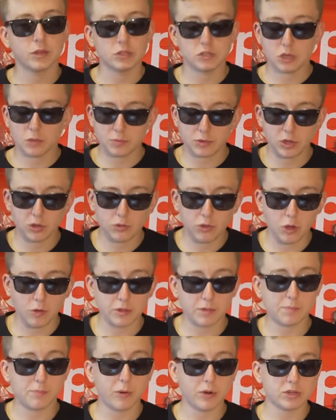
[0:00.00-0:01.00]
It's up to you
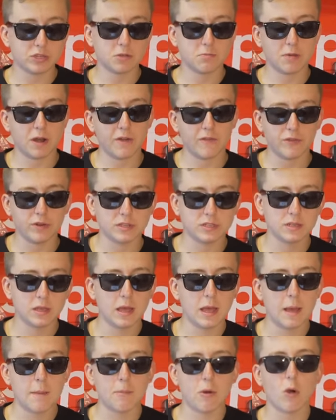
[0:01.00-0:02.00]
though, the personal preference.
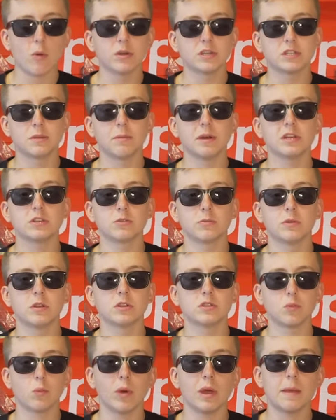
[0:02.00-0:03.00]
But always the best when we
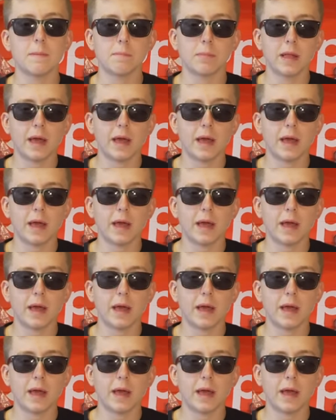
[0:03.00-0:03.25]
does white and